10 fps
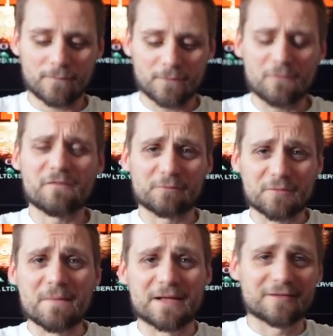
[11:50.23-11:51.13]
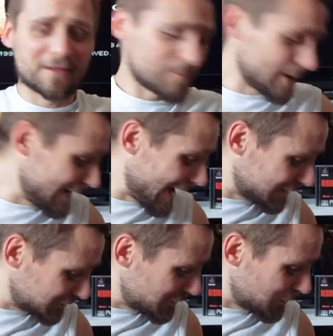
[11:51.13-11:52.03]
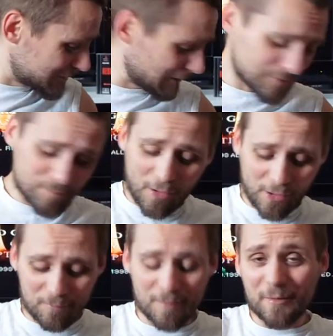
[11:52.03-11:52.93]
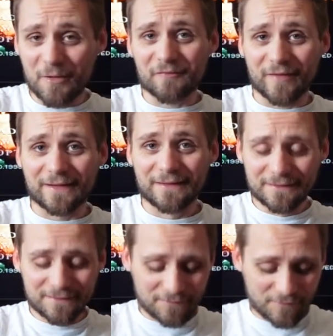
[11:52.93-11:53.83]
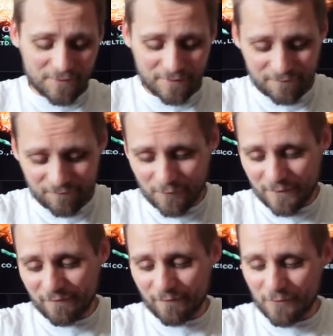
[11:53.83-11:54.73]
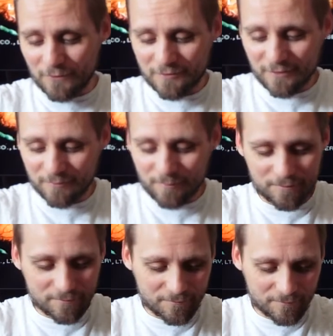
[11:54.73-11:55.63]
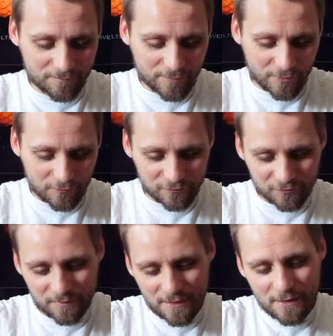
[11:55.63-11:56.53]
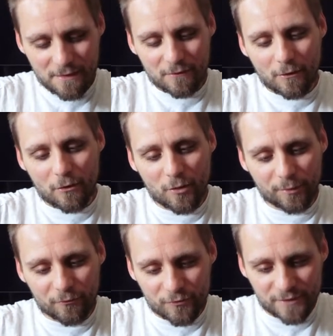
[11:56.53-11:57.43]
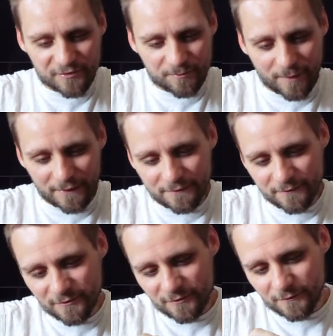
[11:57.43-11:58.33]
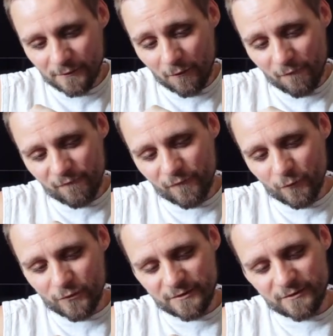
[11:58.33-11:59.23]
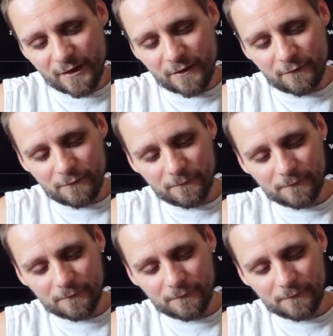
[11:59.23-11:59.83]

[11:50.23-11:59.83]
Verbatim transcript: new film's amazing. That'll be, it actually comes out to buy on my birthday on the 14th of August. So that's pretty awesome. Got a couple of wristbands, not for resale,